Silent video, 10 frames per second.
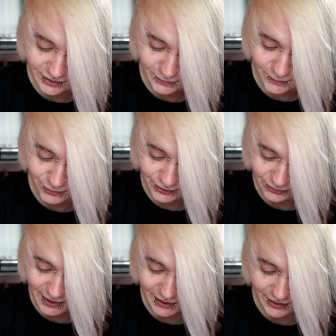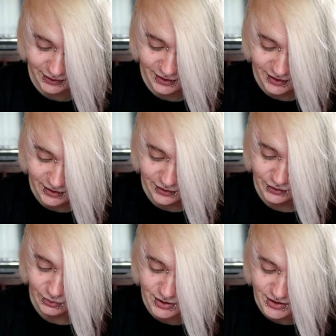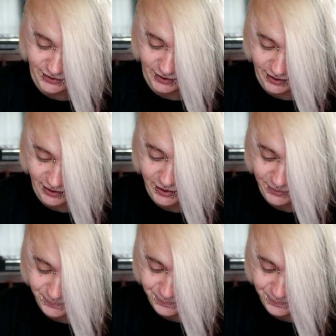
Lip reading: them if it's okay, so we're just gonna...